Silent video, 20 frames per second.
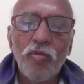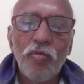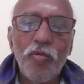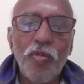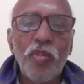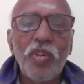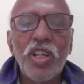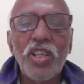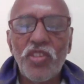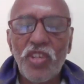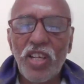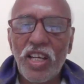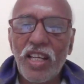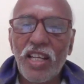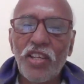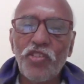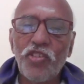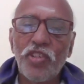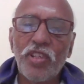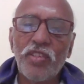focused
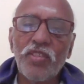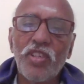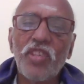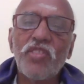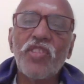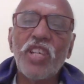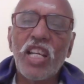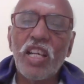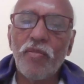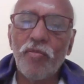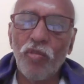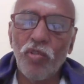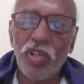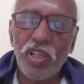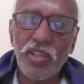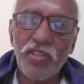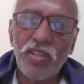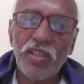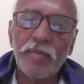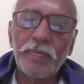attention, sustained
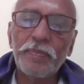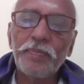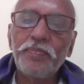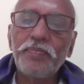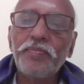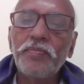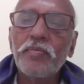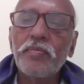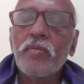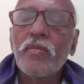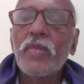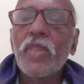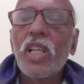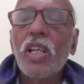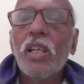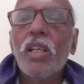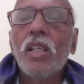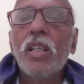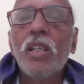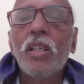focus.
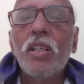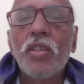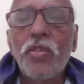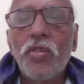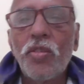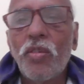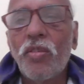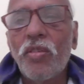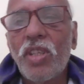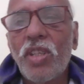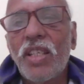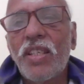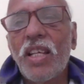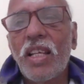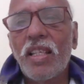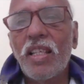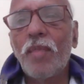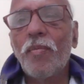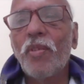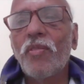So these
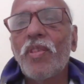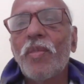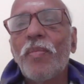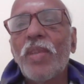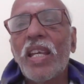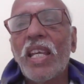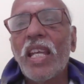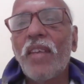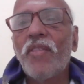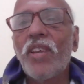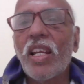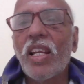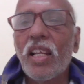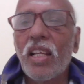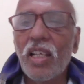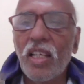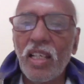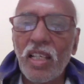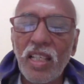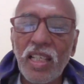are some of the
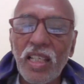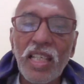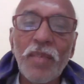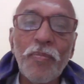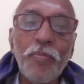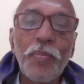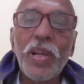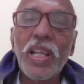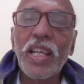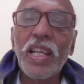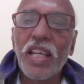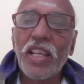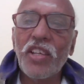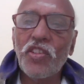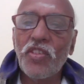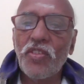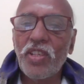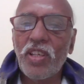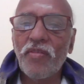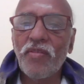behavioral
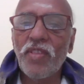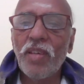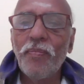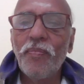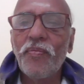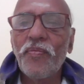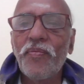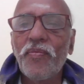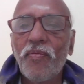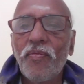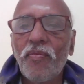implications of them.